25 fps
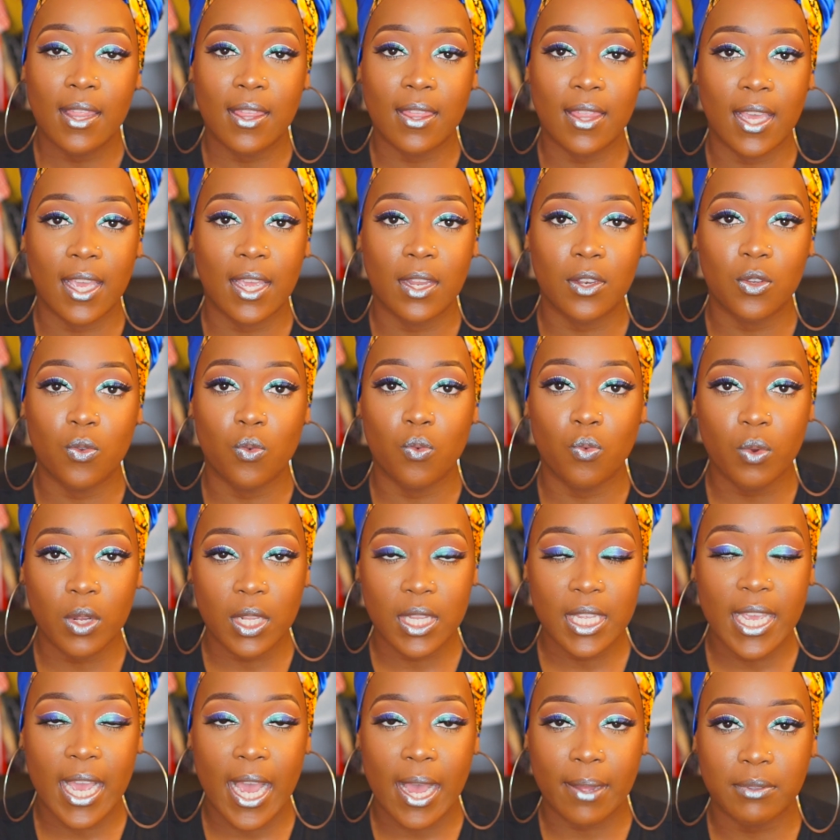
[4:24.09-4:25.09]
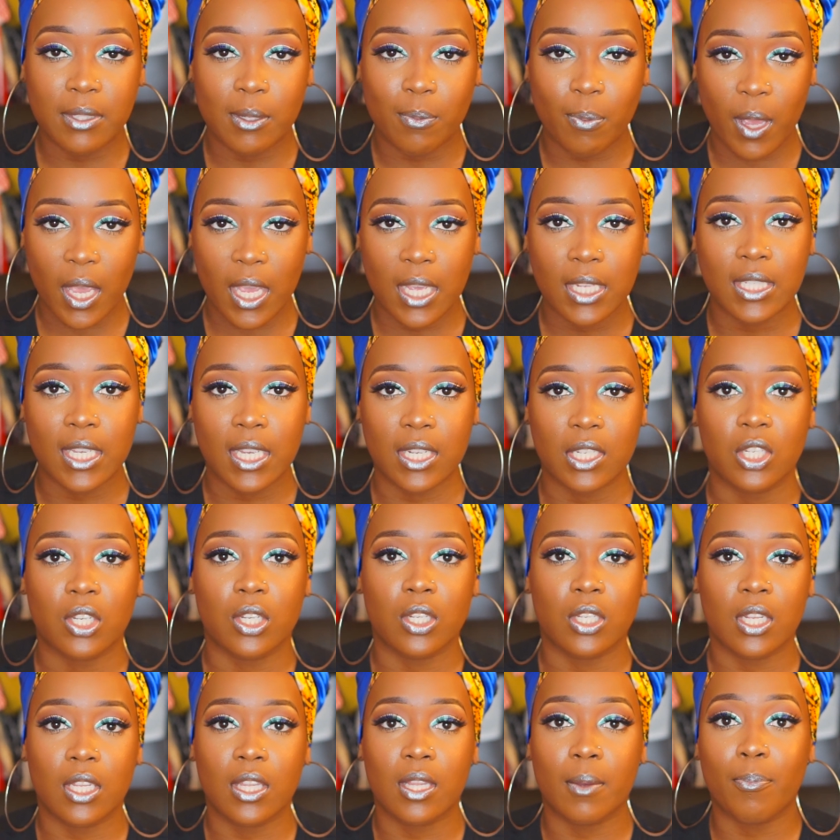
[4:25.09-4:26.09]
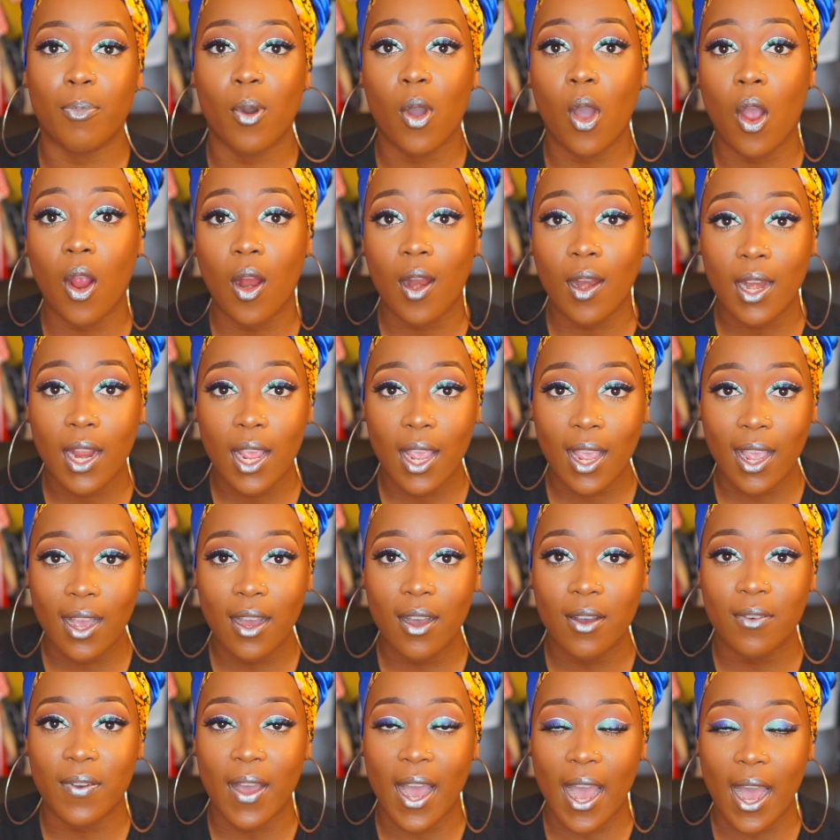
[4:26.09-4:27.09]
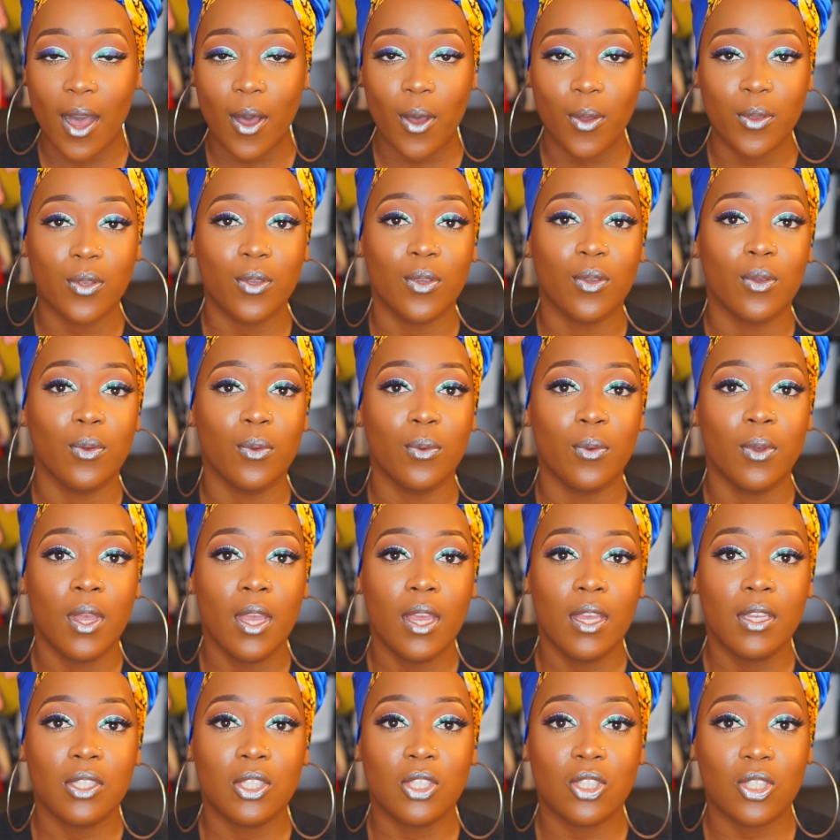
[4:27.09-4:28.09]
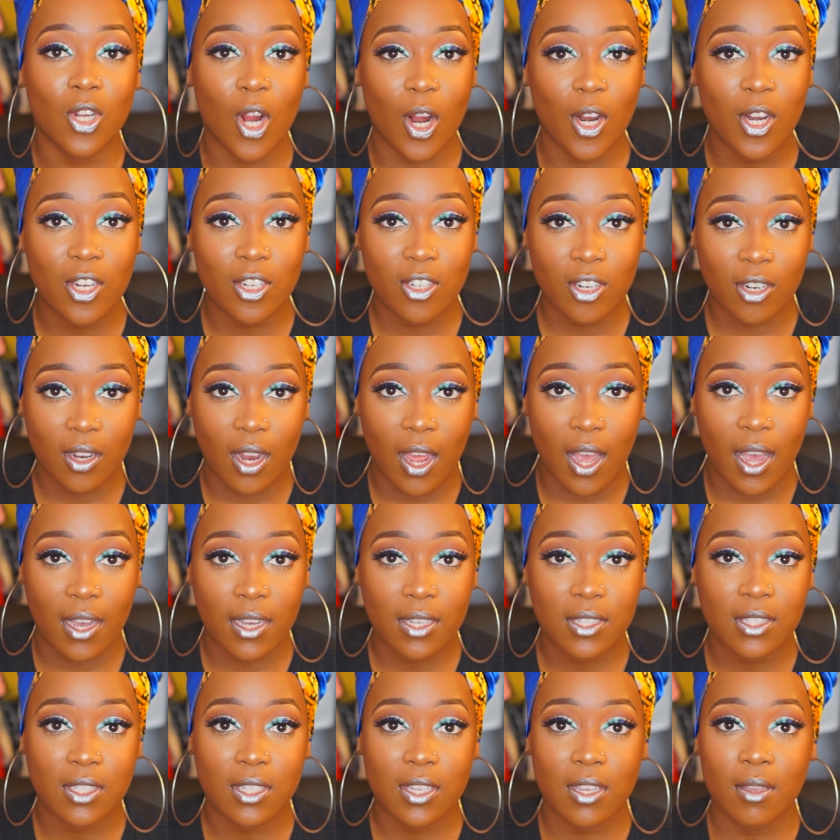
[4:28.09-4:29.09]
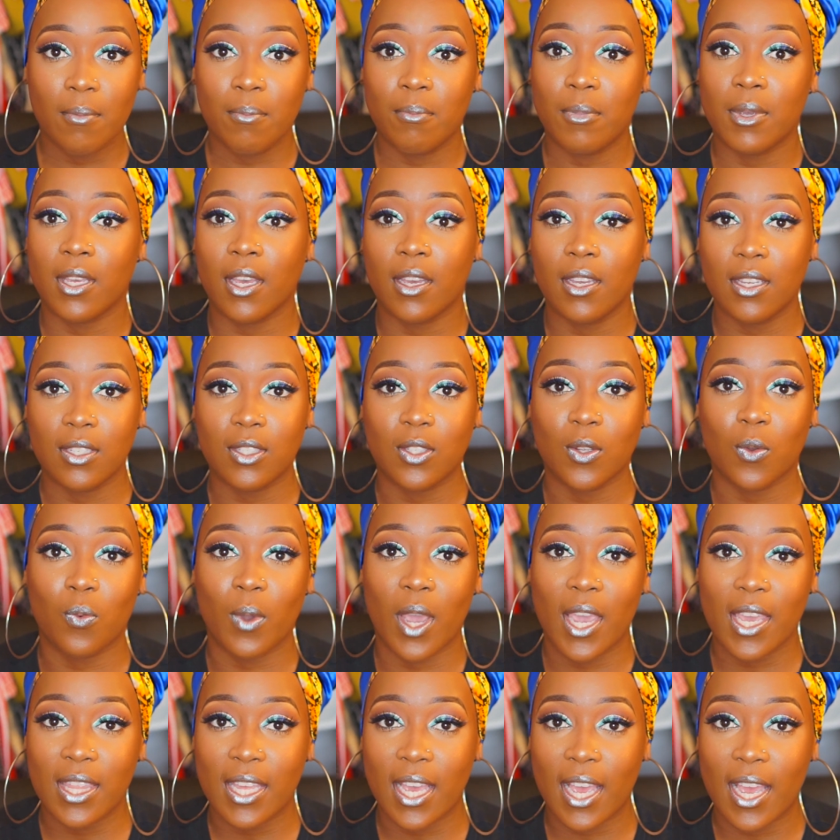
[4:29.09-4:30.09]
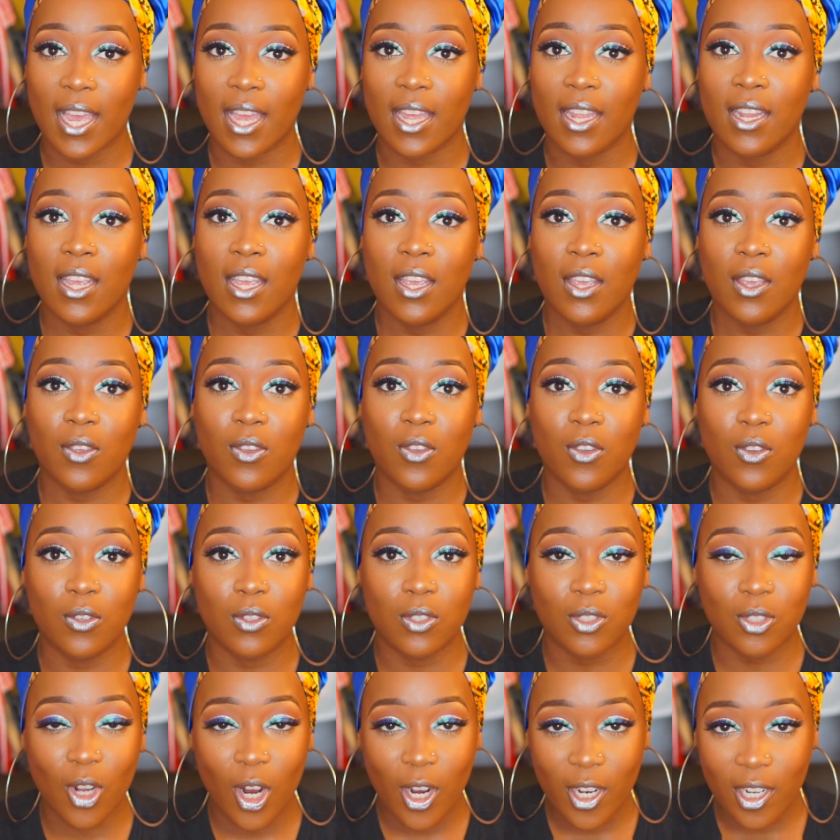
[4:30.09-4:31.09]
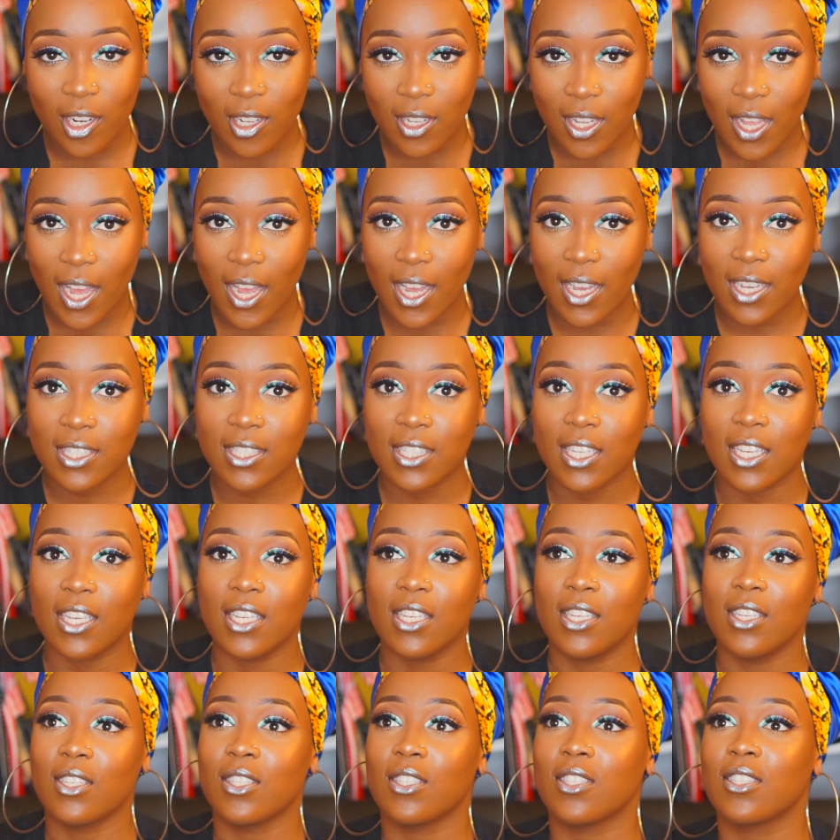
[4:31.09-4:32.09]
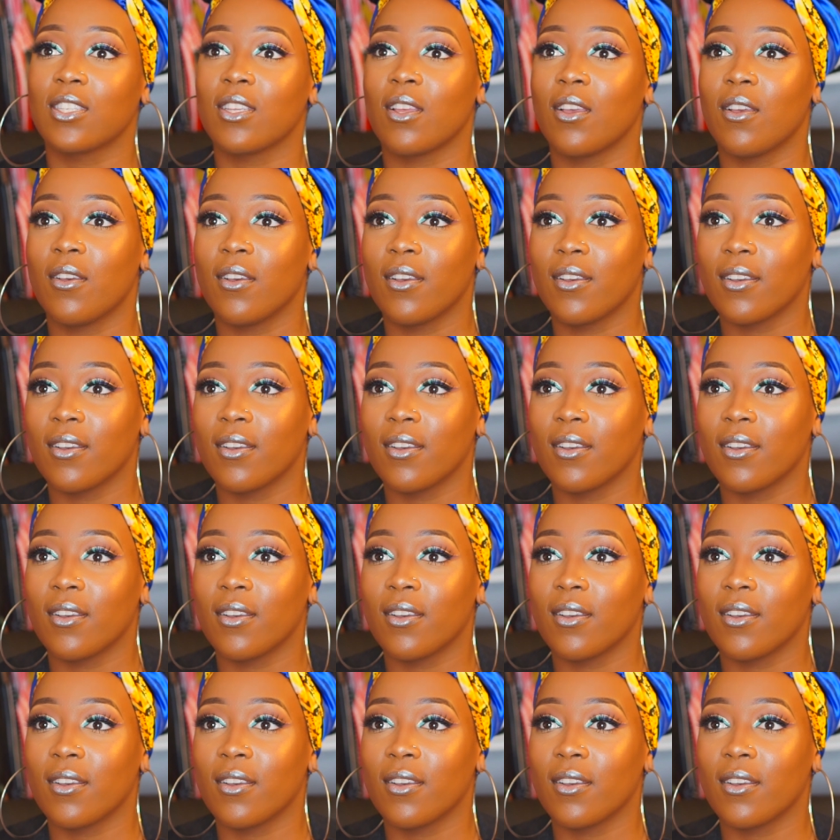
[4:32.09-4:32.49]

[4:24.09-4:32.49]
then you really have to pay attention to the parting of how you started your locks, because the way that you start your locks is